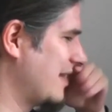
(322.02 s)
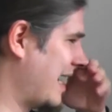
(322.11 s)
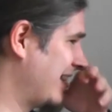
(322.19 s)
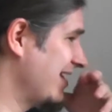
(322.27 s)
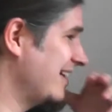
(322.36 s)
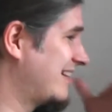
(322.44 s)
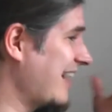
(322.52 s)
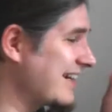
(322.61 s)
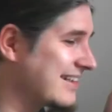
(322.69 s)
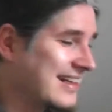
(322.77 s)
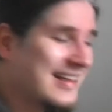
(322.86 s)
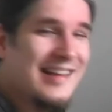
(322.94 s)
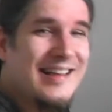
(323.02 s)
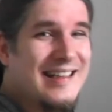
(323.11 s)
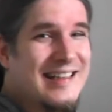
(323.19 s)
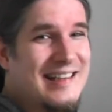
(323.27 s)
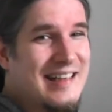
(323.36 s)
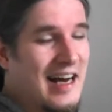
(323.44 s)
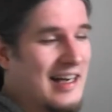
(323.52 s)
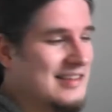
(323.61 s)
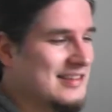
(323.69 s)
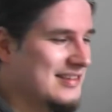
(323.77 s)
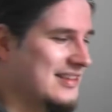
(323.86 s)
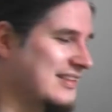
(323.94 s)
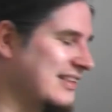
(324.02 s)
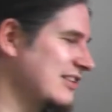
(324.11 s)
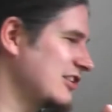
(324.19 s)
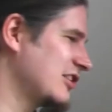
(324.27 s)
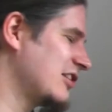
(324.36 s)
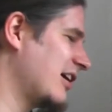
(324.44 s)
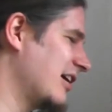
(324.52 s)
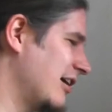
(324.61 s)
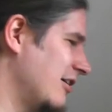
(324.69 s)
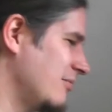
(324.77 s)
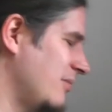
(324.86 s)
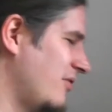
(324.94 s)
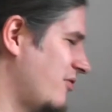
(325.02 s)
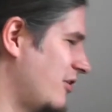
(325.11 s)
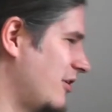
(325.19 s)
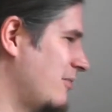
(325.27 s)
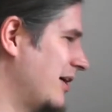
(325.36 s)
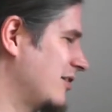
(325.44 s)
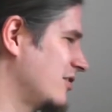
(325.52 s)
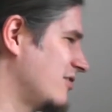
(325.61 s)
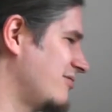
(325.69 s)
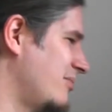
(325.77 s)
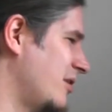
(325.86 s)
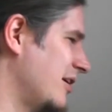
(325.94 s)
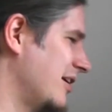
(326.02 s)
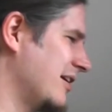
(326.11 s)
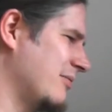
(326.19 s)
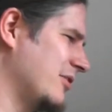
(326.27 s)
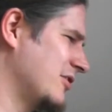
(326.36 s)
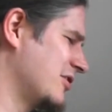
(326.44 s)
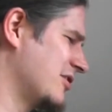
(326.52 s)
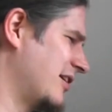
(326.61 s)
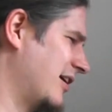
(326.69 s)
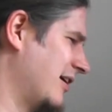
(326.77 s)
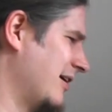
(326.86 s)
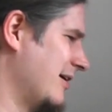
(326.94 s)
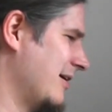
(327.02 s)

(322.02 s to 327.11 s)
I think technically it does. Doesn't it start out before Microsoft bought it? I'm not sure